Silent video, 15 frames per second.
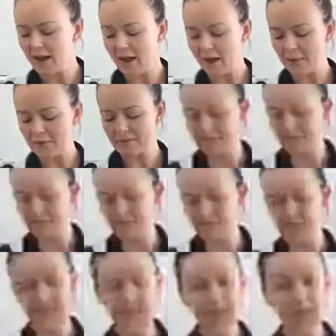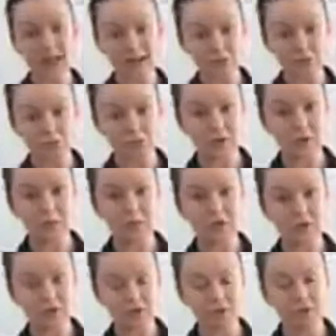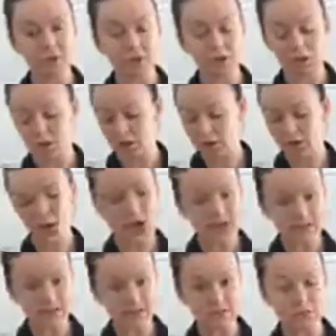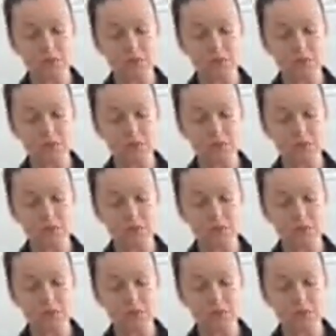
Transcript: and that's like a lateral epicondylitis